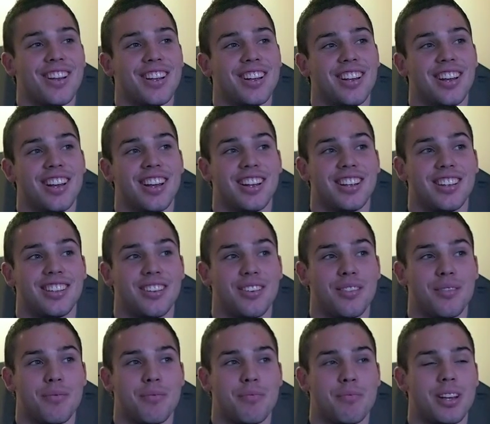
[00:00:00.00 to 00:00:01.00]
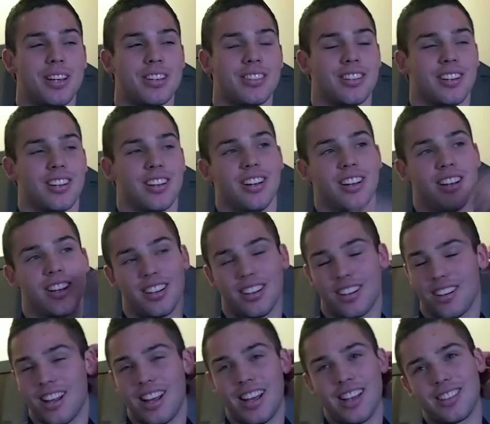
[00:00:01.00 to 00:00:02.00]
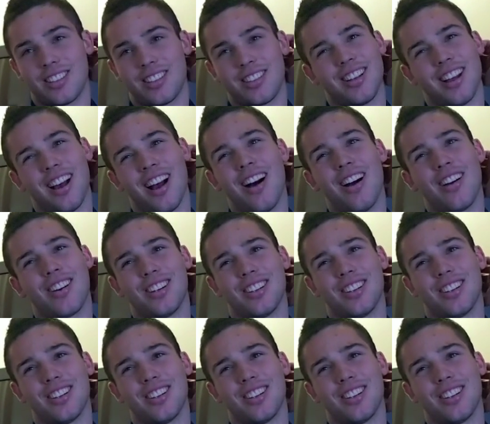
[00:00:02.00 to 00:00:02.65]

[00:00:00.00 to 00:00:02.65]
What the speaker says: yeah, so basically it's hard,